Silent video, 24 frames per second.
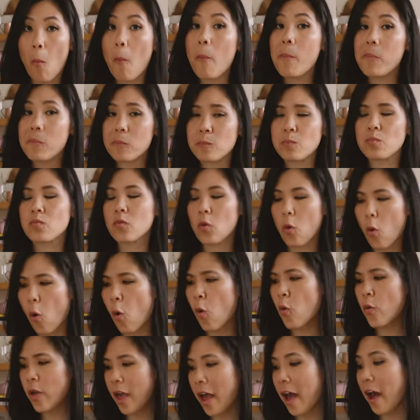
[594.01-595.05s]
Mm.
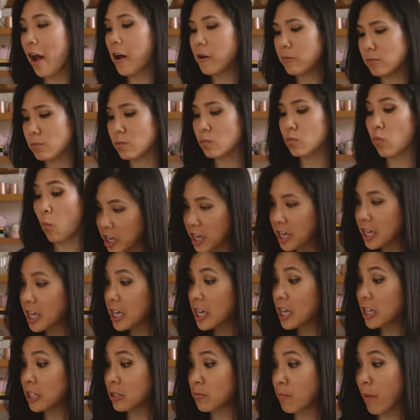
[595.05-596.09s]
Oh yeah, it's
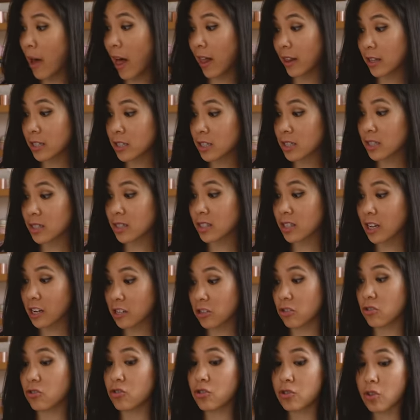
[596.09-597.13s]
tangy, it's balanced, it's
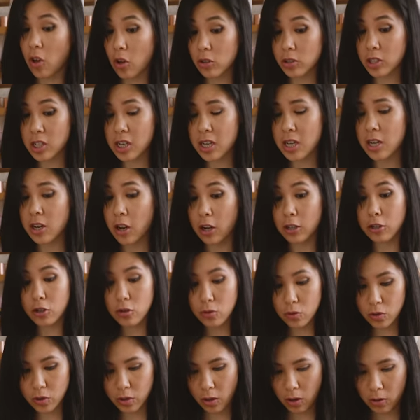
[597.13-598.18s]
nice and salty, not
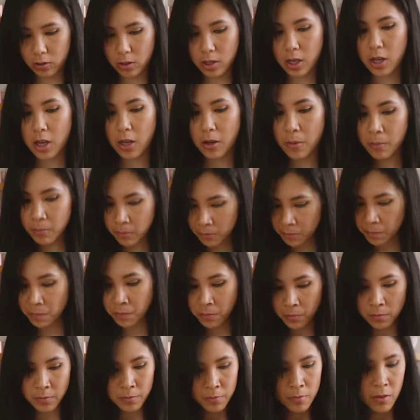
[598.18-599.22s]
too salty.
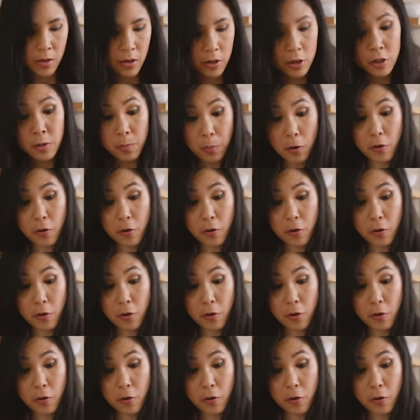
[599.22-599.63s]
It's